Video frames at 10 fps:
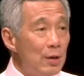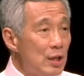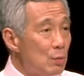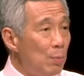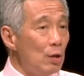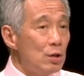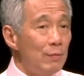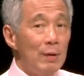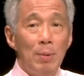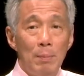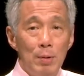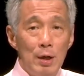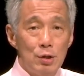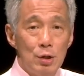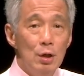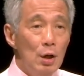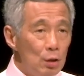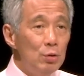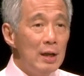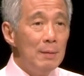the response of the population
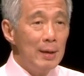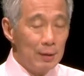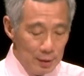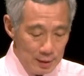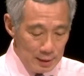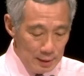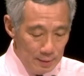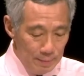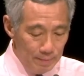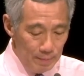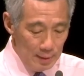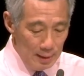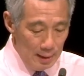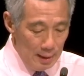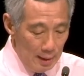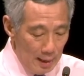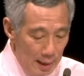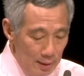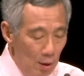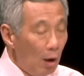to the immigrants.
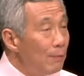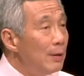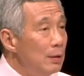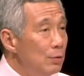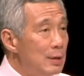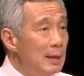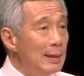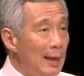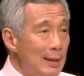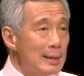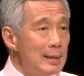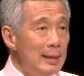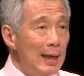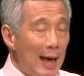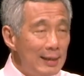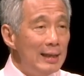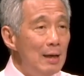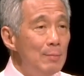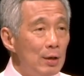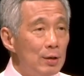And often you see nasty
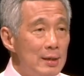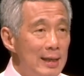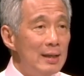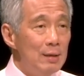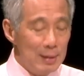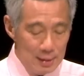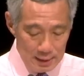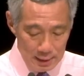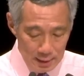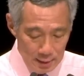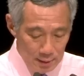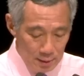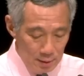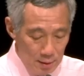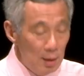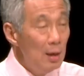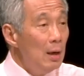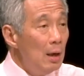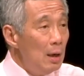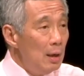anti-immigrant sentiments.
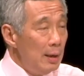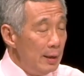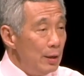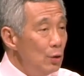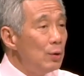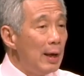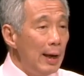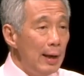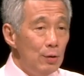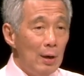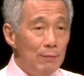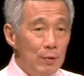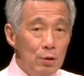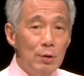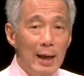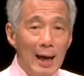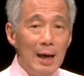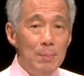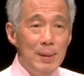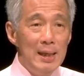In the U K, you have the U K
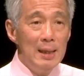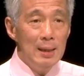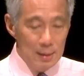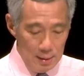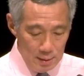I P.